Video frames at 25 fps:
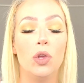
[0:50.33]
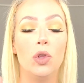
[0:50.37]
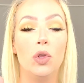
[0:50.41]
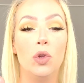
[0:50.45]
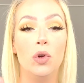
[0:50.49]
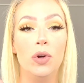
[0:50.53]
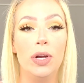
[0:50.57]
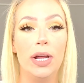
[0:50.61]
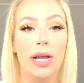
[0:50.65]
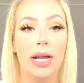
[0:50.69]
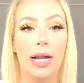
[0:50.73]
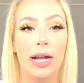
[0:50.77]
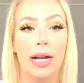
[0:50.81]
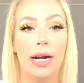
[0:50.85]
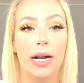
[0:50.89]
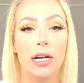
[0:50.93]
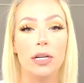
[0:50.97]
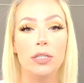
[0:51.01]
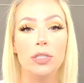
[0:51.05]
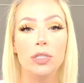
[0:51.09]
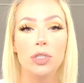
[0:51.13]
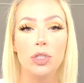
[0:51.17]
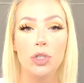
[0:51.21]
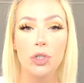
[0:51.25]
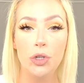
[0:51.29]
You need
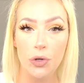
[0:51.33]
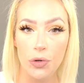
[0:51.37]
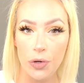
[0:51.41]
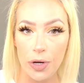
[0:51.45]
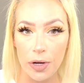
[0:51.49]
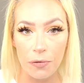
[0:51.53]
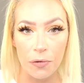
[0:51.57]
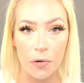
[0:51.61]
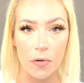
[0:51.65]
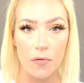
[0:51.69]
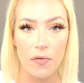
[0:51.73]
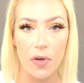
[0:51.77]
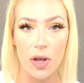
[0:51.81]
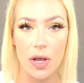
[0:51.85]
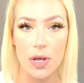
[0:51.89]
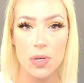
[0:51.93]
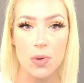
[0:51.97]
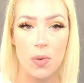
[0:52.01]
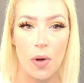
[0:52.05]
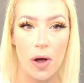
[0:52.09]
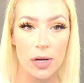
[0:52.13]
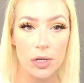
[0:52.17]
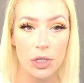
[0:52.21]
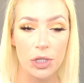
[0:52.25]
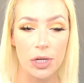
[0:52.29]
2 different face
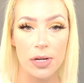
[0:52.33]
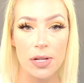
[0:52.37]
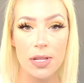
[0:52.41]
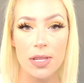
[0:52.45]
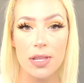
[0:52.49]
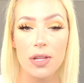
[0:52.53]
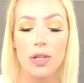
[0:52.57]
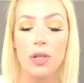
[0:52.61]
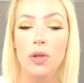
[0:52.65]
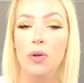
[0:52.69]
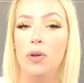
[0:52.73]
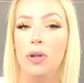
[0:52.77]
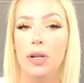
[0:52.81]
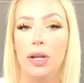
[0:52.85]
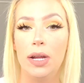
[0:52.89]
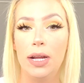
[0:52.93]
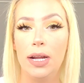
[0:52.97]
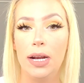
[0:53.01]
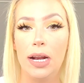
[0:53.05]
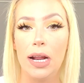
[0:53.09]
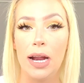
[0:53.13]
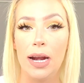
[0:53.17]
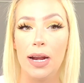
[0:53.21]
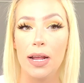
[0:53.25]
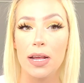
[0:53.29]
washes. You
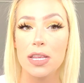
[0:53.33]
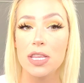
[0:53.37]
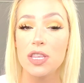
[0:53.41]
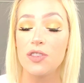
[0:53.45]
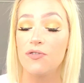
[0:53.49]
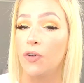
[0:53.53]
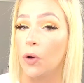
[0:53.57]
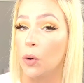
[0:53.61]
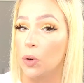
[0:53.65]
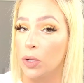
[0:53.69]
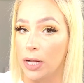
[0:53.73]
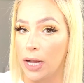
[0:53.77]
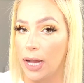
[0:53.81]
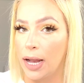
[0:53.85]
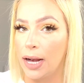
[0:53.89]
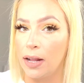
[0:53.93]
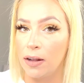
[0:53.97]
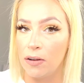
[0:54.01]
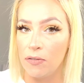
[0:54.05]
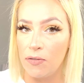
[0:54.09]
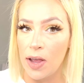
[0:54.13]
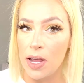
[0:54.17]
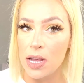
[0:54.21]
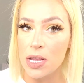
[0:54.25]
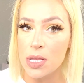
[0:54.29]
need an
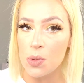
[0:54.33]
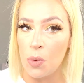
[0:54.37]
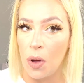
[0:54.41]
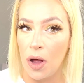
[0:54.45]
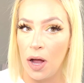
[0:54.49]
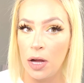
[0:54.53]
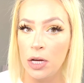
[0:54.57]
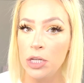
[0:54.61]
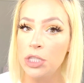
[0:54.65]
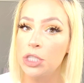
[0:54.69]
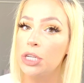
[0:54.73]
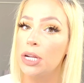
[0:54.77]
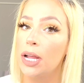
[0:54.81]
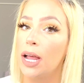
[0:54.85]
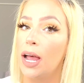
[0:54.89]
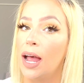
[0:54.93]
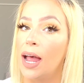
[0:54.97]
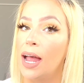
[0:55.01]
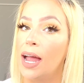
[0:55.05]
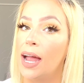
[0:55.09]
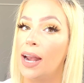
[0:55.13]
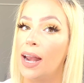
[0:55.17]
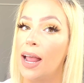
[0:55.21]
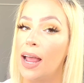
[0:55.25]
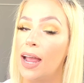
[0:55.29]
exfoliating face wash
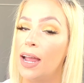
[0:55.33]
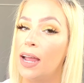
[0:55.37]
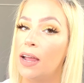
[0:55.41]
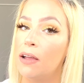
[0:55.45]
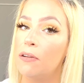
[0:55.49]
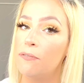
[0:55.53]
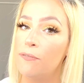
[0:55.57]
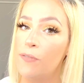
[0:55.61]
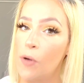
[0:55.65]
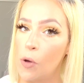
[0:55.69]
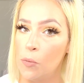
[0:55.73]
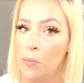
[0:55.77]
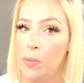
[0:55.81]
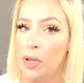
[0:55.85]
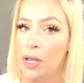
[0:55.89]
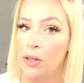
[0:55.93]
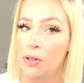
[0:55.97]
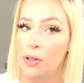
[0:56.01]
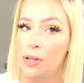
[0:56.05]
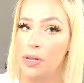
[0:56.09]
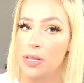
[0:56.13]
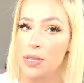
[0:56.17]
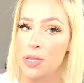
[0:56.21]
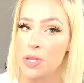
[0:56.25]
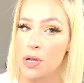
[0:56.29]
and a foaming
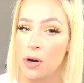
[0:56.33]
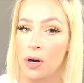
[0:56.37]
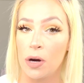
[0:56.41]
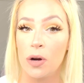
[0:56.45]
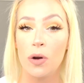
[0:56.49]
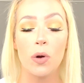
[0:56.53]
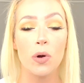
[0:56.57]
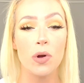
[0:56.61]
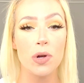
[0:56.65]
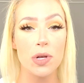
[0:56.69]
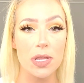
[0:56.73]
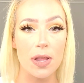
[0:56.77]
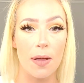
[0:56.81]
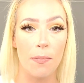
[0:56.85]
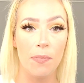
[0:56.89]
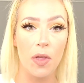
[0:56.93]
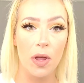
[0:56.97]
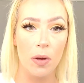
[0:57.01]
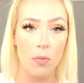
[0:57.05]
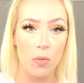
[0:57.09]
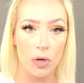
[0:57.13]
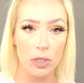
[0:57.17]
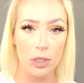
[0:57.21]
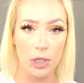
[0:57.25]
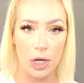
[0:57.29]
cleanser or
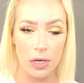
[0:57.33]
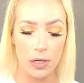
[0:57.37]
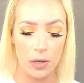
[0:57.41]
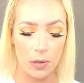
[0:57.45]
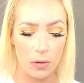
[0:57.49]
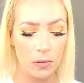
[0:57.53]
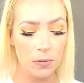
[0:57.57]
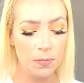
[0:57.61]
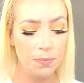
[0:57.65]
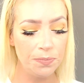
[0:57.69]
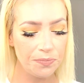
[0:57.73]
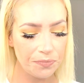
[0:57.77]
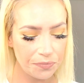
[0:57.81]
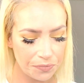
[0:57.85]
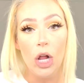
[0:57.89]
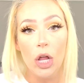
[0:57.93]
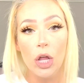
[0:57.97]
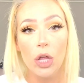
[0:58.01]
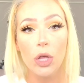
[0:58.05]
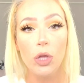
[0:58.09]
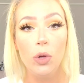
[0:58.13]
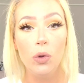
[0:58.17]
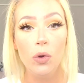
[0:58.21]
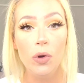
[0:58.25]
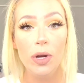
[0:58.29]
something more gentle.
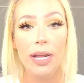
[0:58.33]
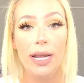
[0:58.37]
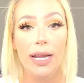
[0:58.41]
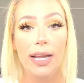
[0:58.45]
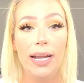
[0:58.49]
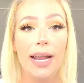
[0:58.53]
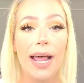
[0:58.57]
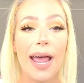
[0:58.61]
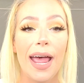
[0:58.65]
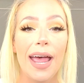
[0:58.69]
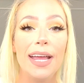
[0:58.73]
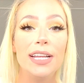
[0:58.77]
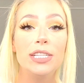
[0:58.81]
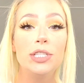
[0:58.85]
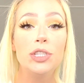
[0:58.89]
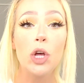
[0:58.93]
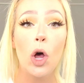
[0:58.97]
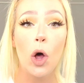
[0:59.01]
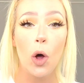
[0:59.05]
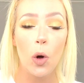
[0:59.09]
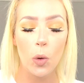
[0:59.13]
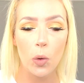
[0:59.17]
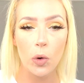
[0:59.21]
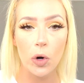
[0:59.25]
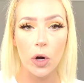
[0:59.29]
You need a
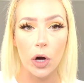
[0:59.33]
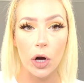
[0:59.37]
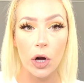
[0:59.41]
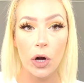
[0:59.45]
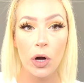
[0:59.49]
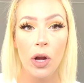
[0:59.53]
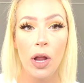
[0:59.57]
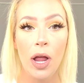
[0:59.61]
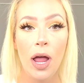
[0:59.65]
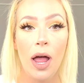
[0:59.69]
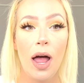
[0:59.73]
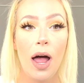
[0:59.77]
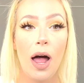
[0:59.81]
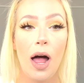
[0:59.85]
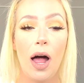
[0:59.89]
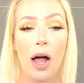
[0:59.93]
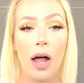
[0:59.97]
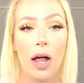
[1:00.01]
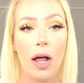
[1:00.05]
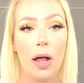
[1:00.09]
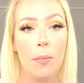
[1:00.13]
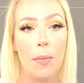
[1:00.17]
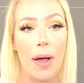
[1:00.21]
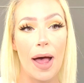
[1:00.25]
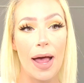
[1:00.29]
toner.
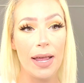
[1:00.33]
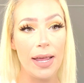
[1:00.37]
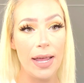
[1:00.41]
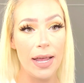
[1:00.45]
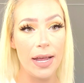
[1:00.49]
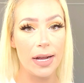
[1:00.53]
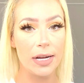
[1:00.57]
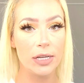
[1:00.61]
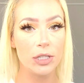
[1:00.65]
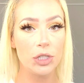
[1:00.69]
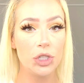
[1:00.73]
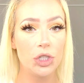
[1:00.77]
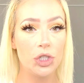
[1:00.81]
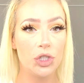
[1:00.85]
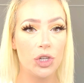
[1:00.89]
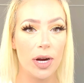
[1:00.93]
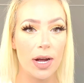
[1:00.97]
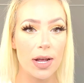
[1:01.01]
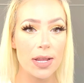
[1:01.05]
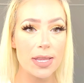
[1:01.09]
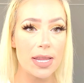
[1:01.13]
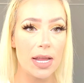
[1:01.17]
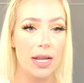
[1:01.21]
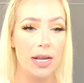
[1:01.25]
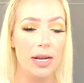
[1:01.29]
I can't
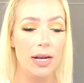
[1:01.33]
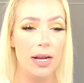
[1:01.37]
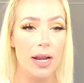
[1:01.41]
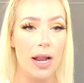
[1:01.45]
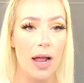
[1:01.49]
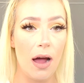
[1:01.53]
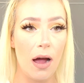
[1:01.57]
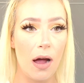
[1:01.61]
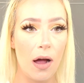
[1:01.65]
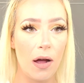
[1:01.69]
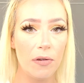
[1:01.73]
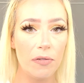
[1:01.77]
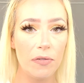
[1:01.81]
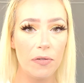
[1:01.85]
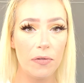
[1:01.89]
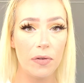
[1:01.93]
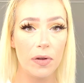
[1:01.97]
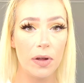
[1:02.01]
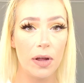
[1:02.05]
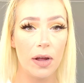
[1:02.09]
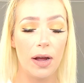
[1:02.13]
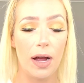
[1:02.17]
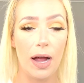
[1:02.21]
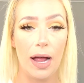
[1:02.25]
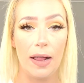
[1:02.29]
stress enough
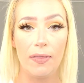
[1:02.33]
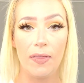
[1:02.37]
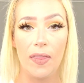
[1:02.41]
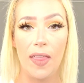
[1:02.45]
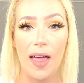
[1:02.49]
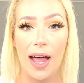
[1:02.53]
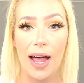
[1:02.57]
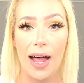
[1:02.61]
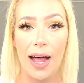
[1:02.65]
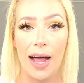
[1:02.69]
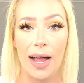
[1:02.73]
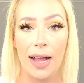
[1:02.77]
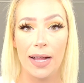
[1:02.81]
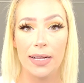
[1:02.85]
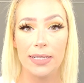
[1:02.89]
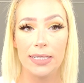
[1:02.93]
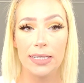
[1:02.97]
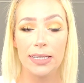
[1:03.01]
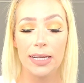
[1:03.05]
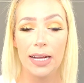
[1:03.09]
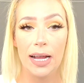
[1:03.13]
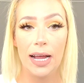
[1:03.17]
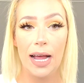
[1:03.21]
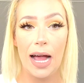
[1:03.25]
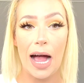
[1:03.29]
that